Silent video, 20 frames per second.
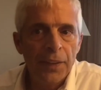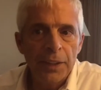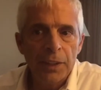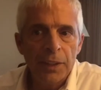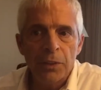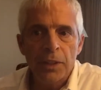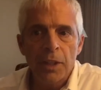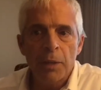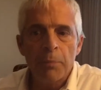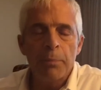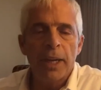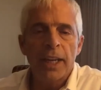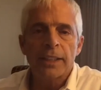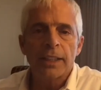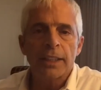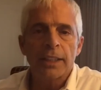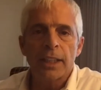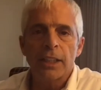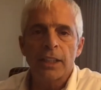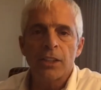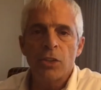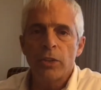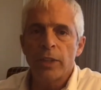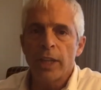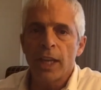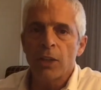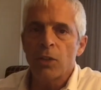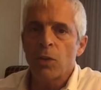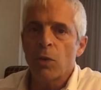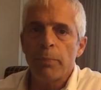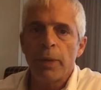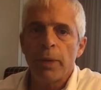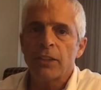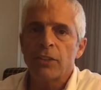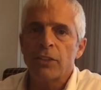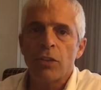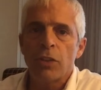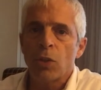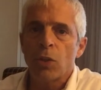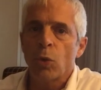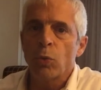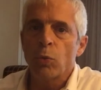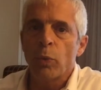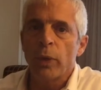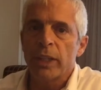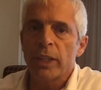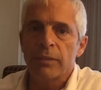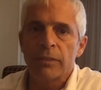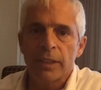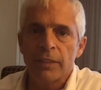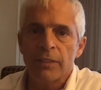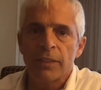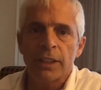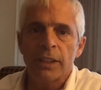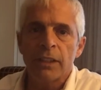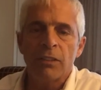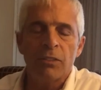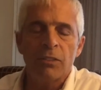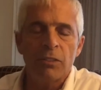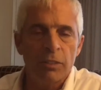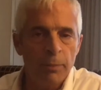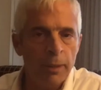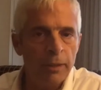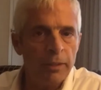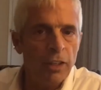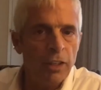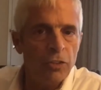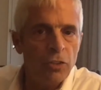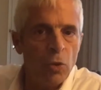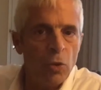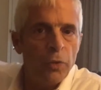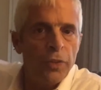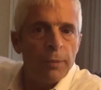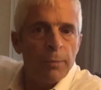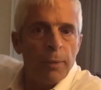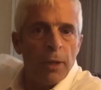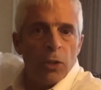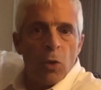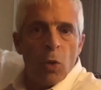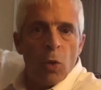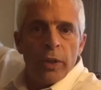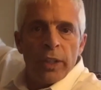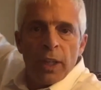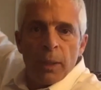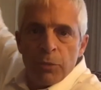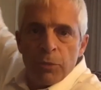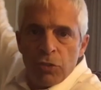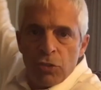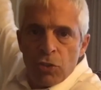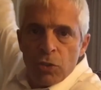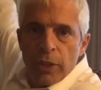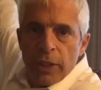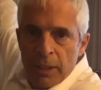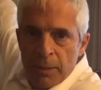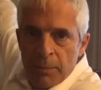It'll come back again. You can't go back to the old way of living. Remember, that's the whole thing about going upstream.